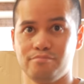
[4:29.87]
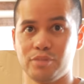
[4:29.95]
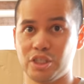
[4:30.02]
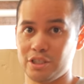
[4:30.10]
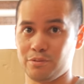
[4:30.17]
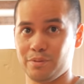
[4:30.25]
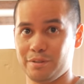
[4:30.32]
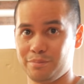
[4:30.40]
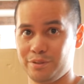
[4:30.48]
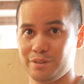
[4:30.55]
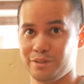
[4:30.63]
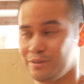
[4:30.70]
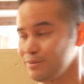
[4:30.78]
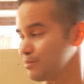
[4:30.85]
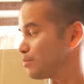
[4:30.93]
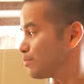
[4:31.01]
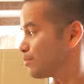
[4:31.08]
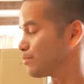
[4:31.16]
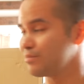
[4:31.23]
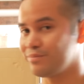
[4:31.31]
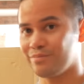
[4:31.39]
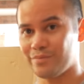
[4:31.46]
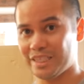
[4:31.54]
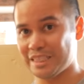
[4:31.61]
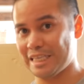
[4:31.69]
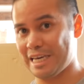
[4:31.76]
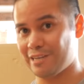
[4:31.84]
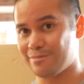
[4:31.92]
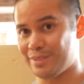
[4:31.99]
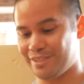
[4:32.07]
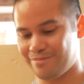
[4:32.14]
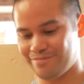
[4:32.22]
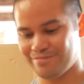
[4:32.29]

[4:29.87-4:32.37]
Because One Piece. Because anime.